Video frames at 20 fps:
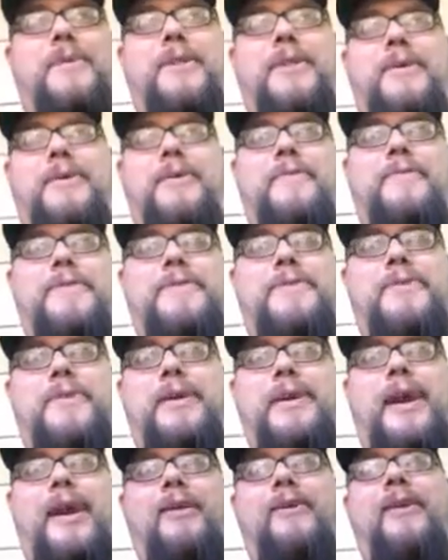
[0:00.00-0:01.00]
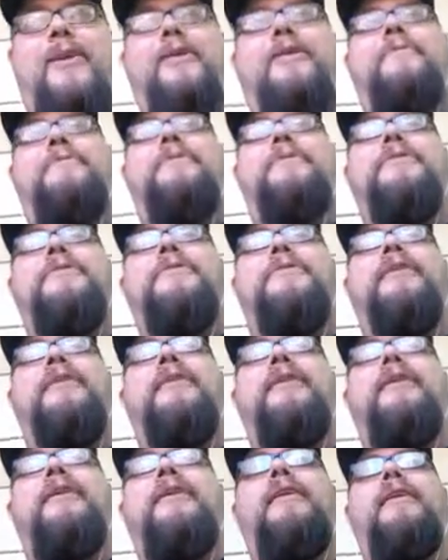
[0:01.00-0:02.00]
in their inventory to carry on further on.
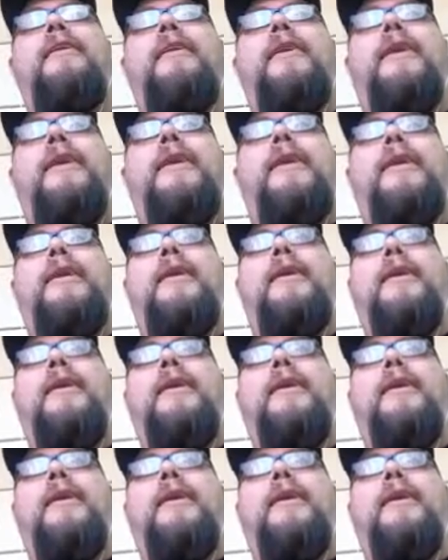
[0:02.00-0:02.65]
And